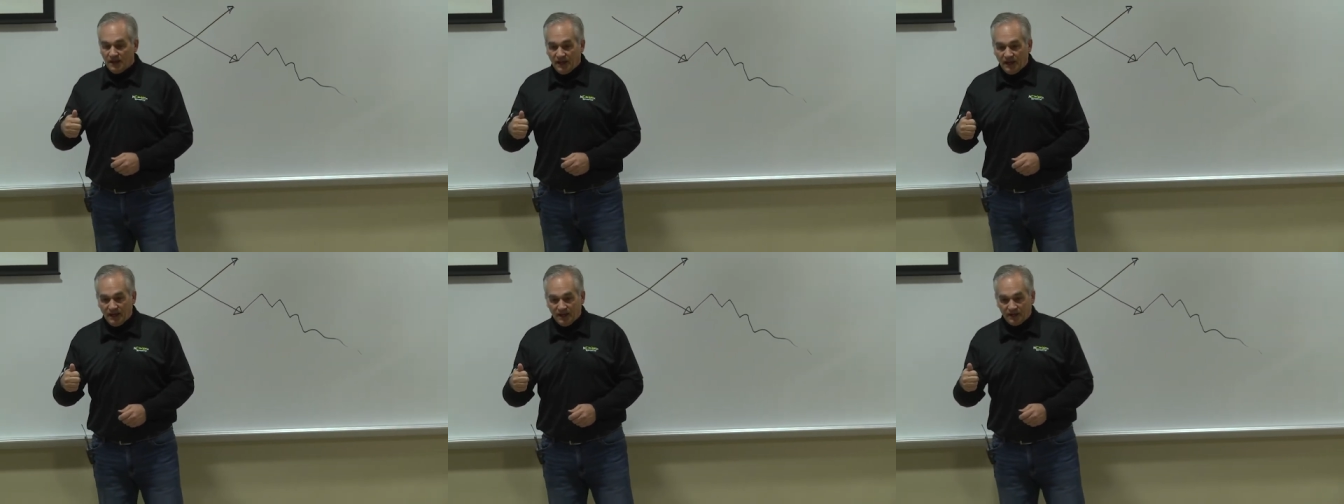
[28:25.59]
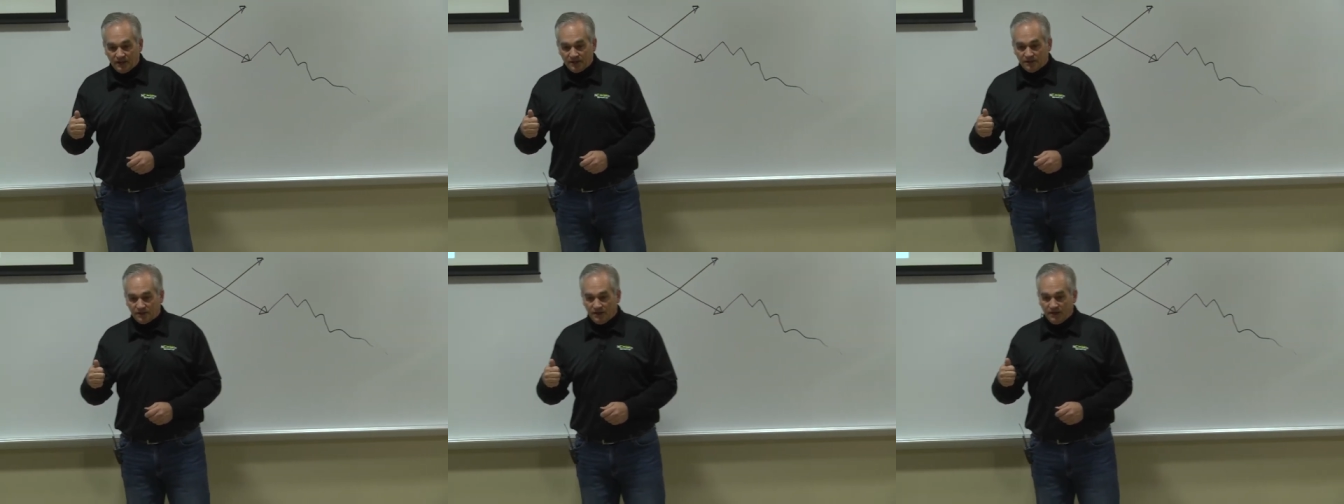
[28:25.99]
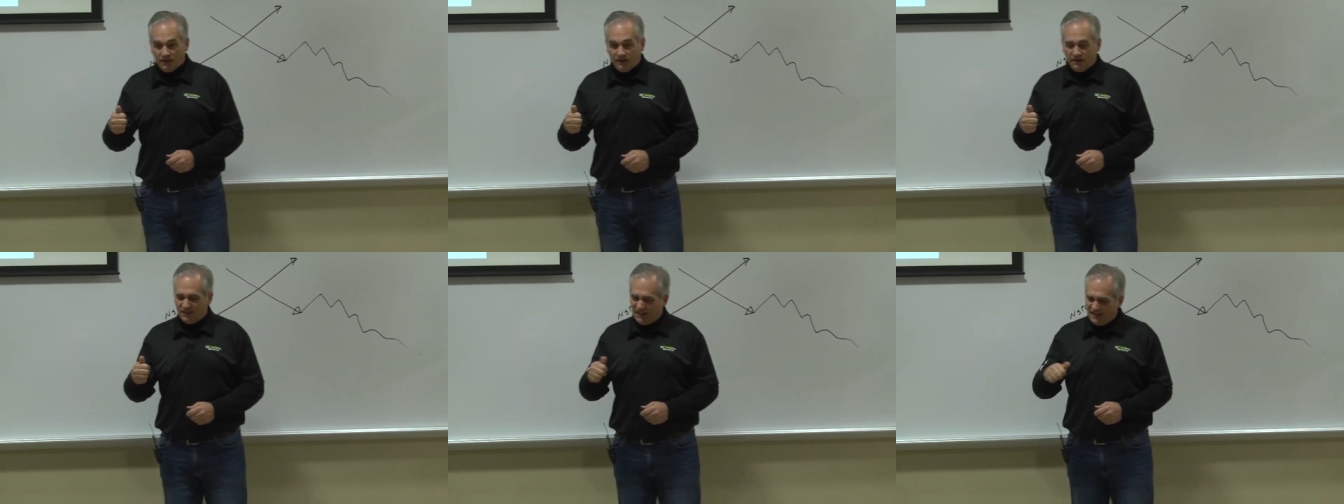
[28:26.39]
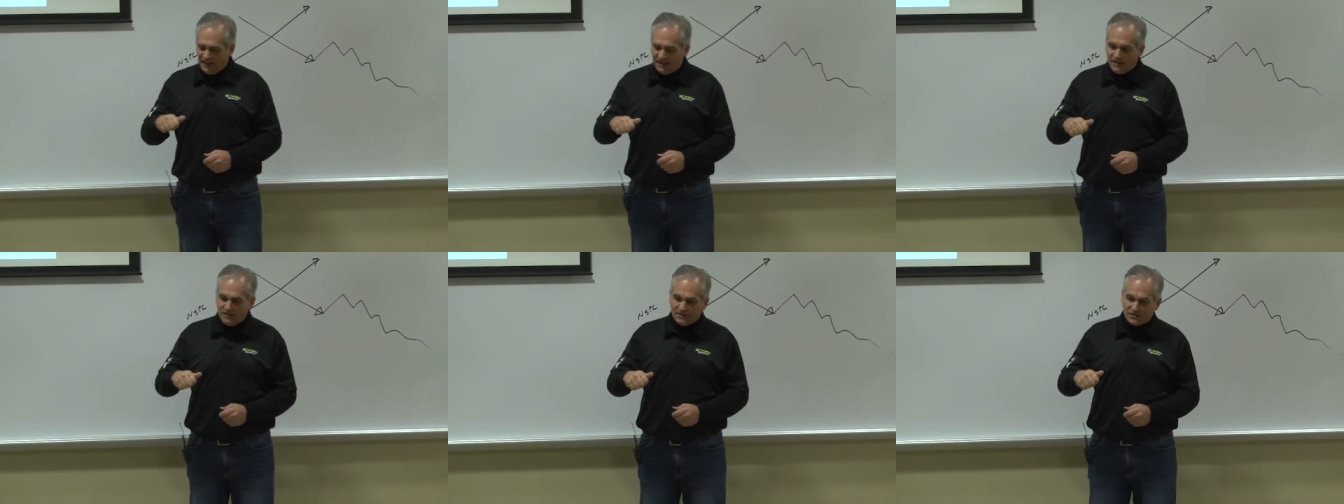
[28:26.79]
and uh, late
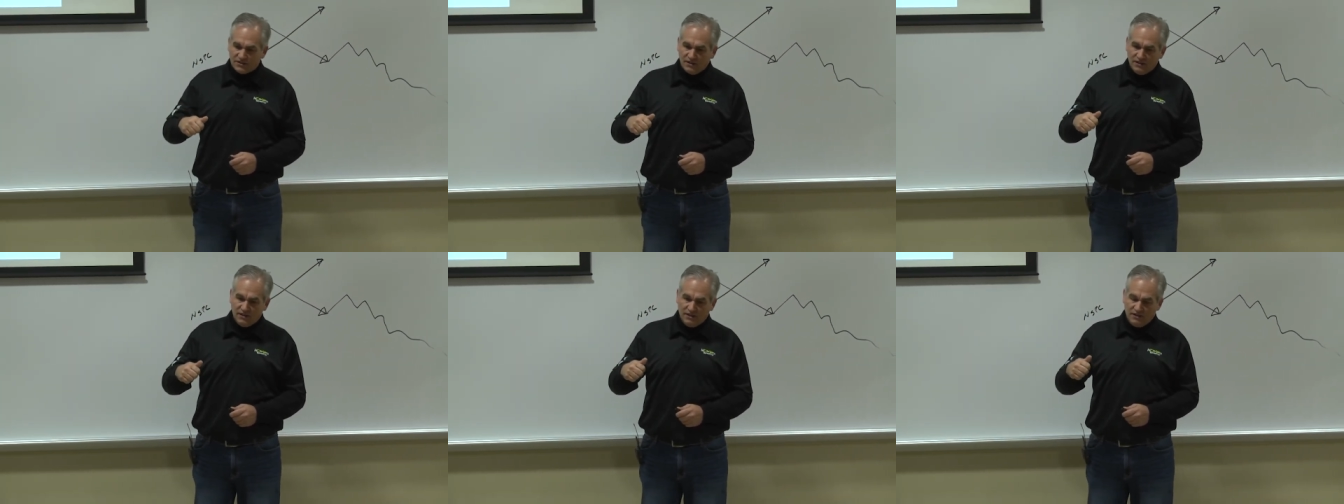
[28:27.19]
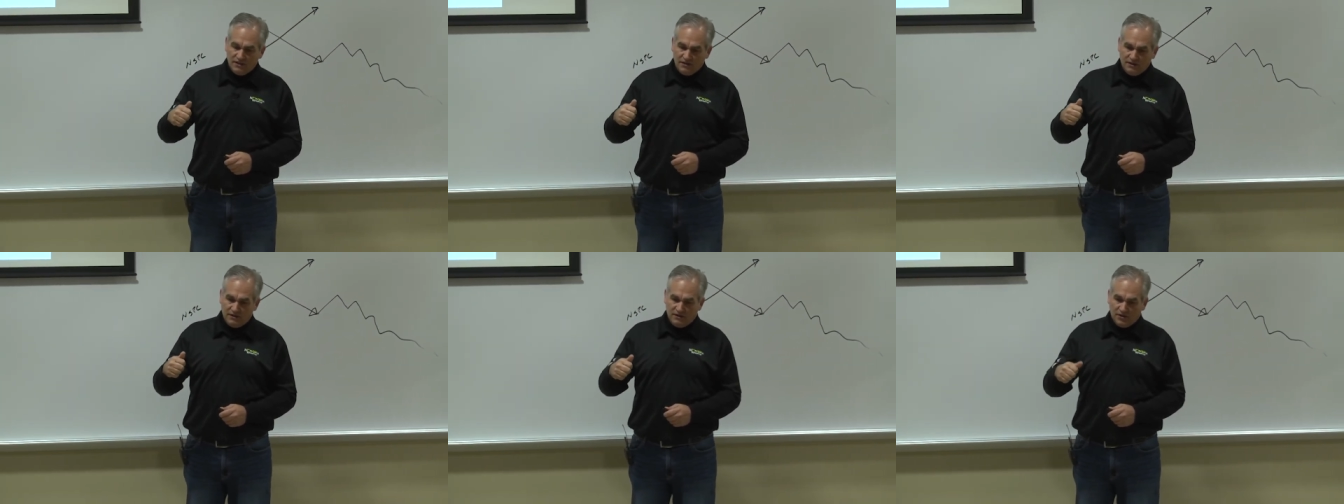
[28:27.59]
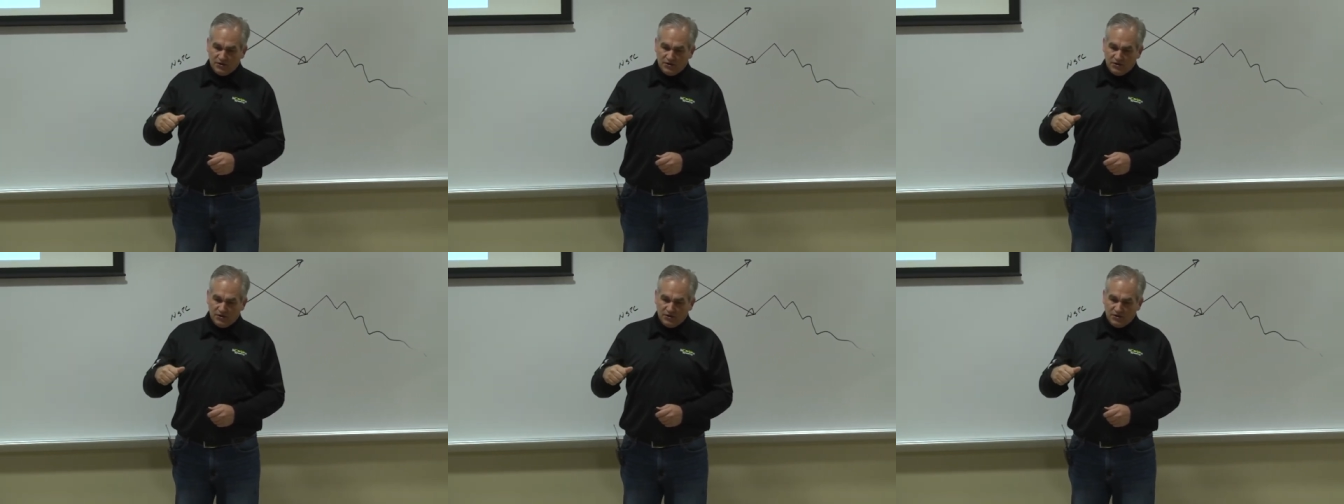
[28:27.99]
80s, uh,